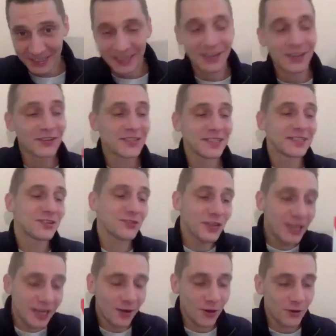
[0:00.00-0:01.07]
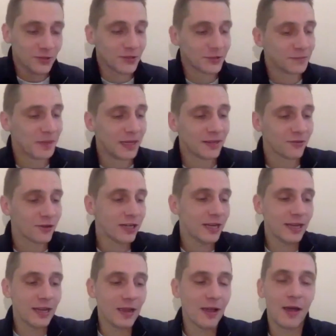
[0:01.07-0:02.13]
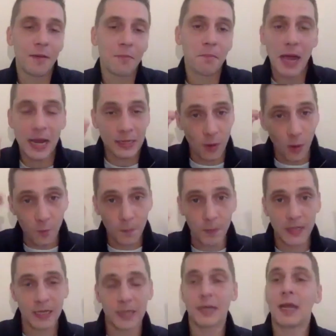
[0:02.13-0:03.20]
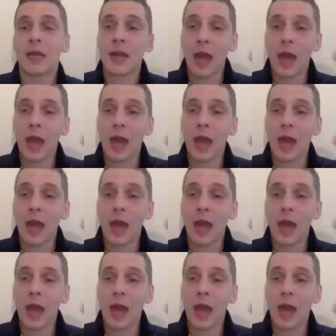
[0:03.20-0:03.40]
because it's really awesome and really mind-opening and